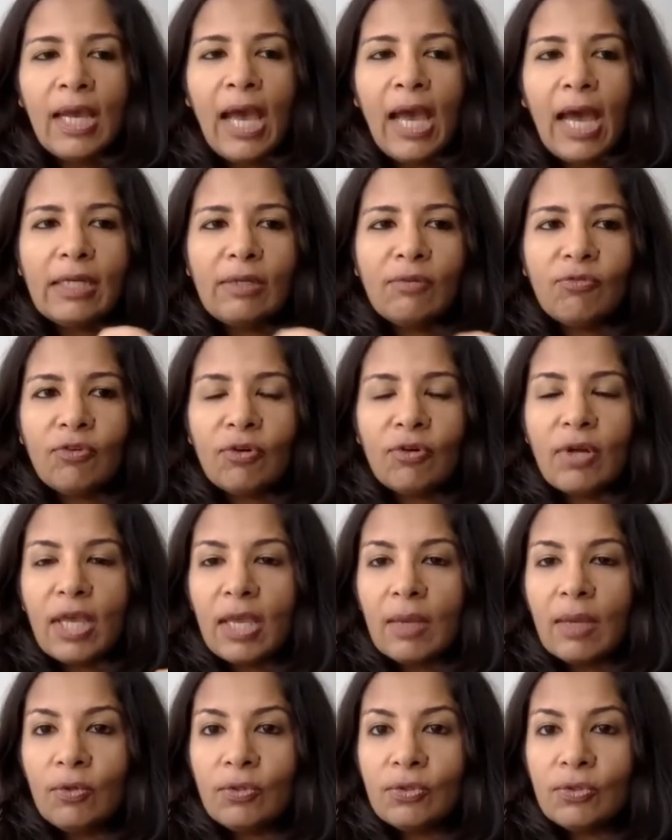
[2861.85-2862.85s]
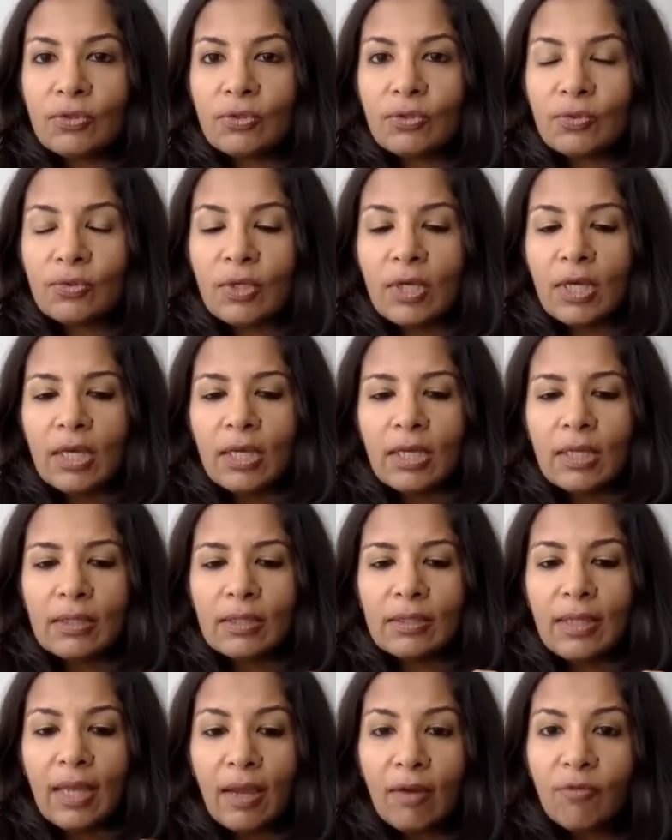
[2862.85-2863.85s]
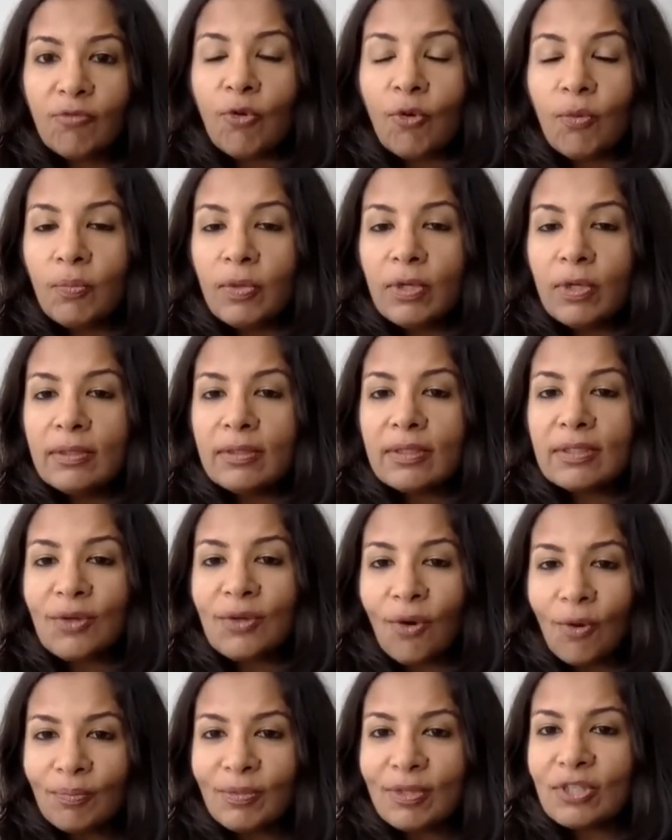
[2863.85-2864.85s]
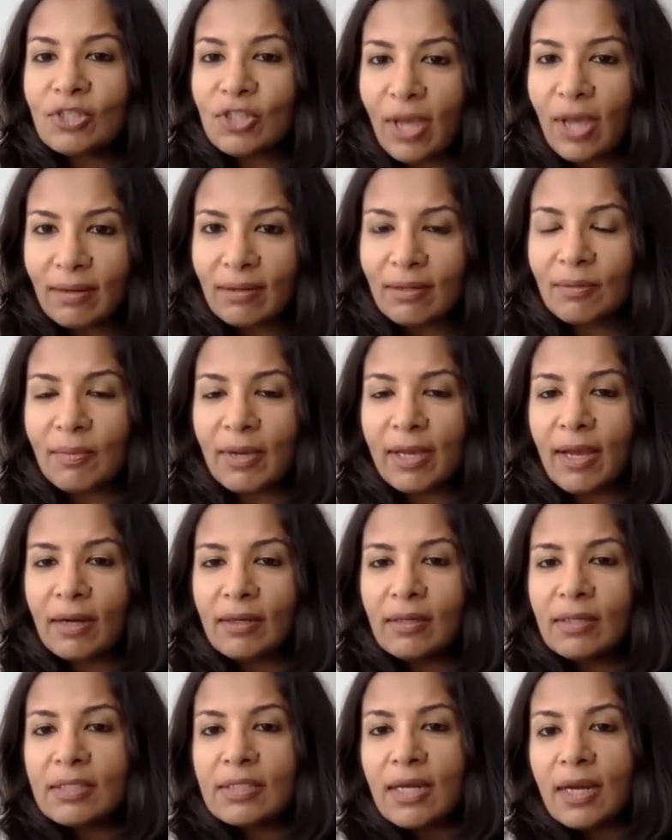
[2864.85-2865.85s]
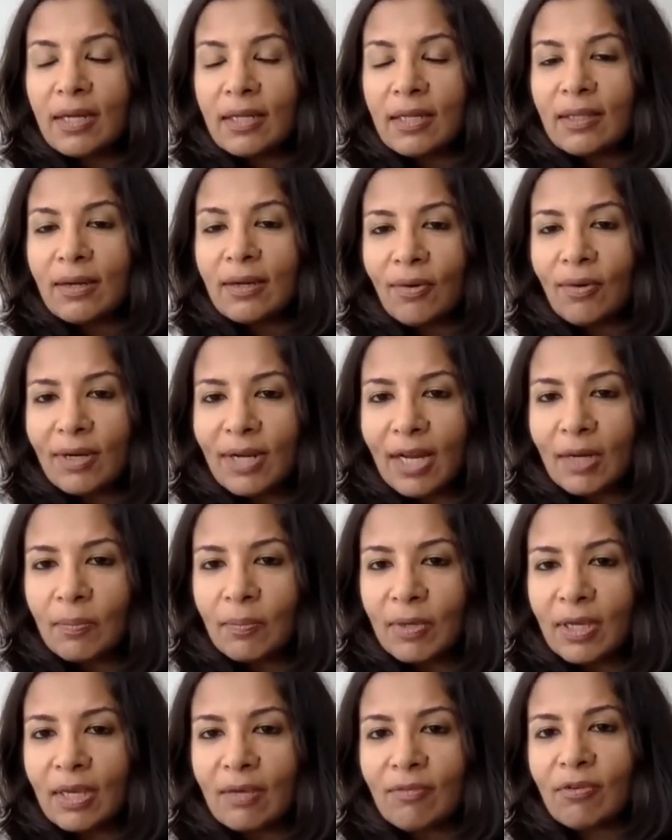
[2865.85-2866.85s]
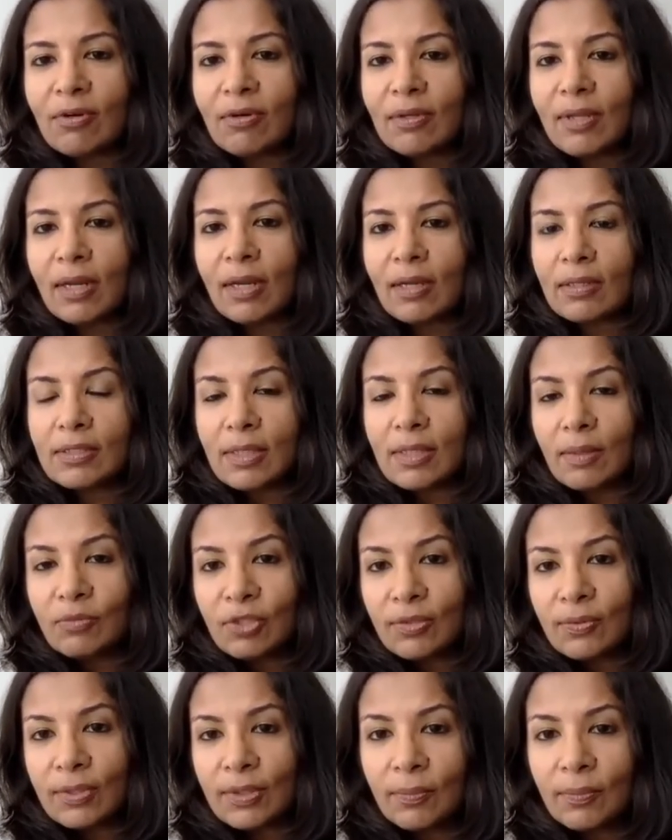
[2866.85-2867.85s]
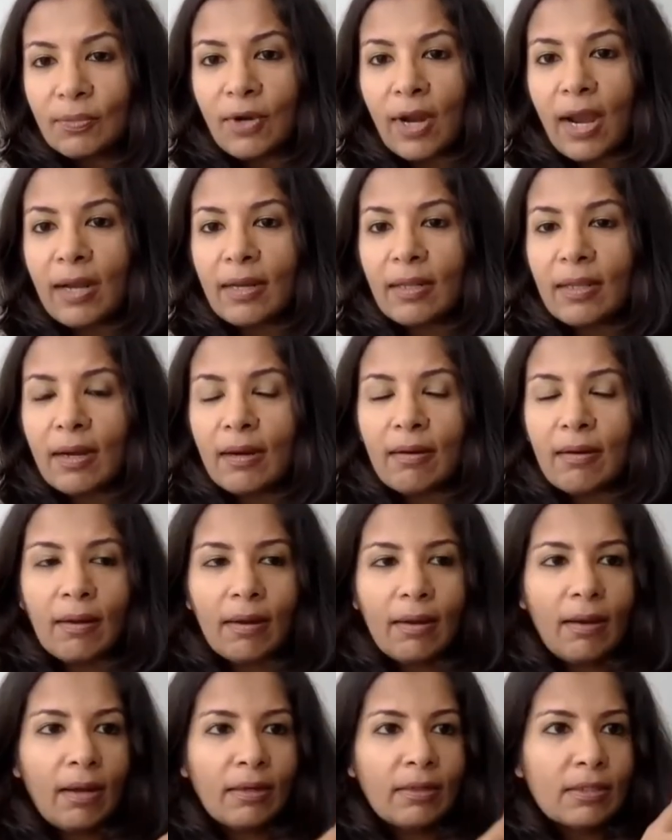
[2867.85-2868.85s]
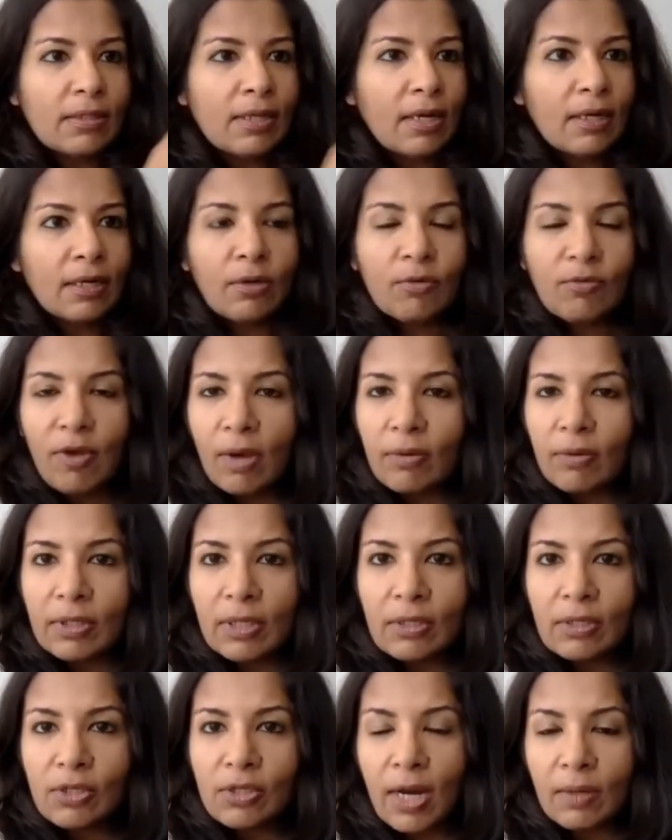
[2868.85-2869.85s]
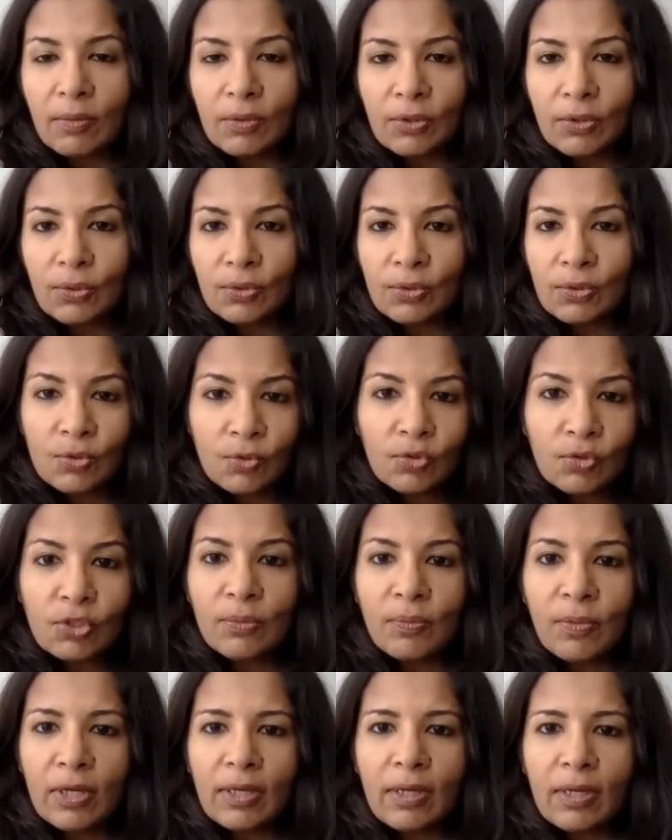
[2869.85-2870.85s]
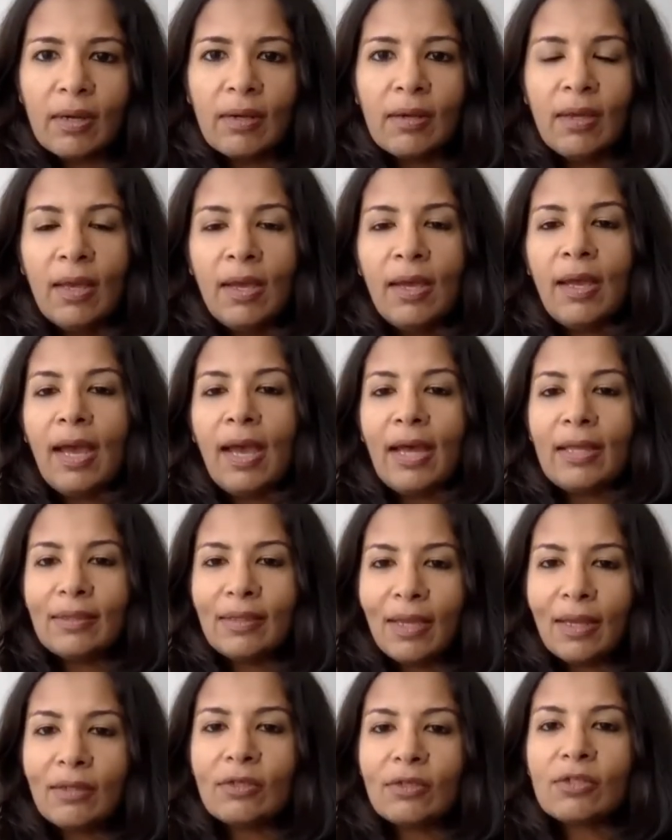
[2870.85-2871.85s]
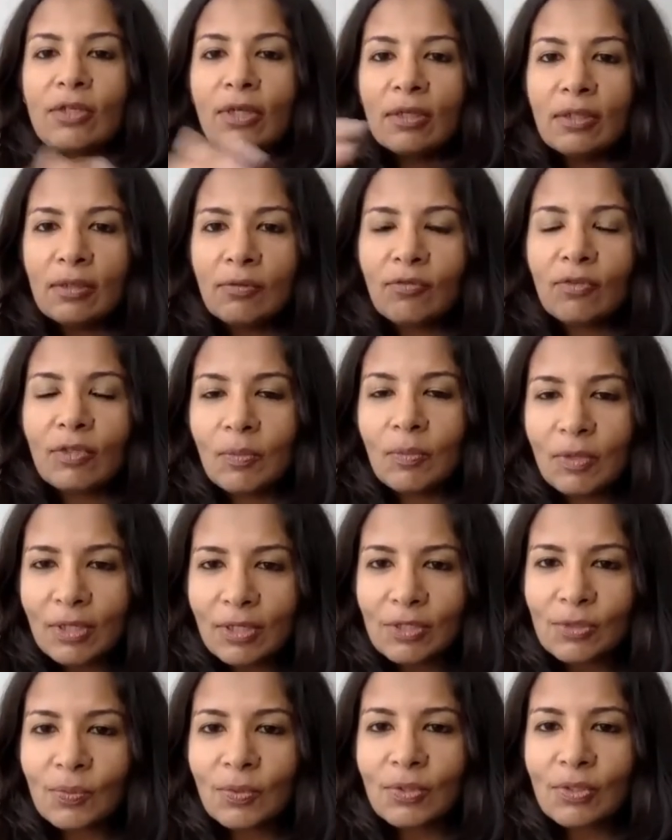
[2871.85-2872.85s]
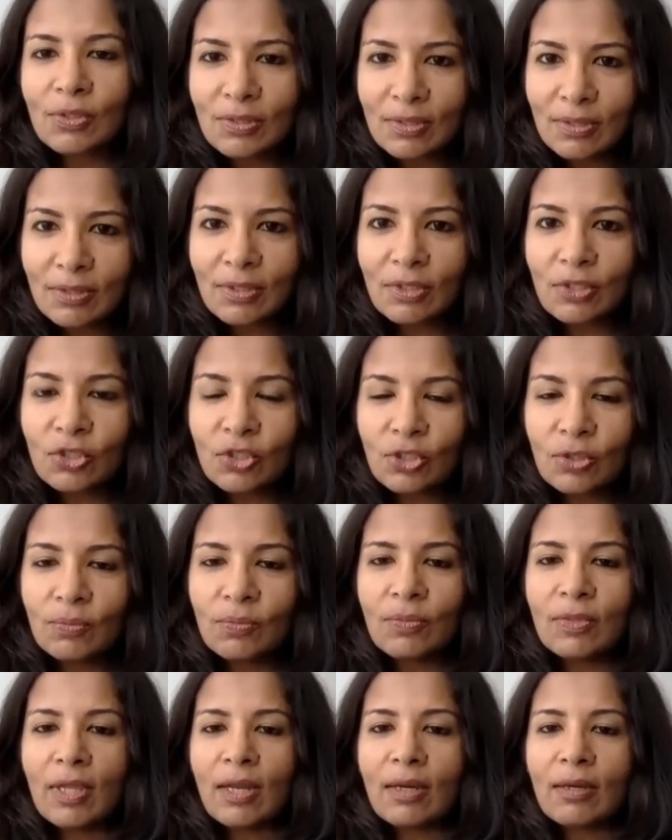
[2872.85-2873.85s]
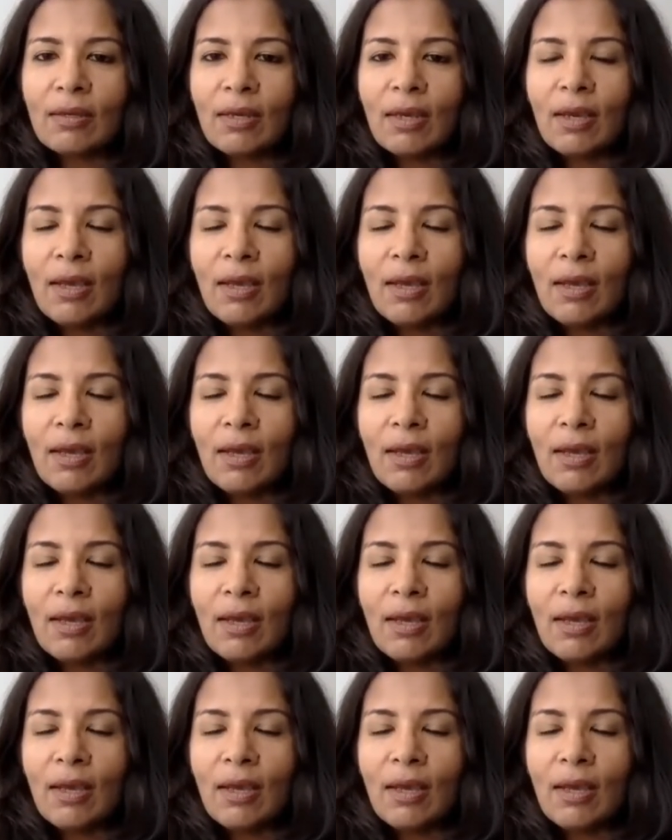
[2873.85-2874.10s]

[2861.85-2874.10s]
And if you're able to therefore build it omni-channel by understanding their online behavior, their consumption of the brand, their understanding of how they interact with you on social media, and then creating for them an experience in the gym that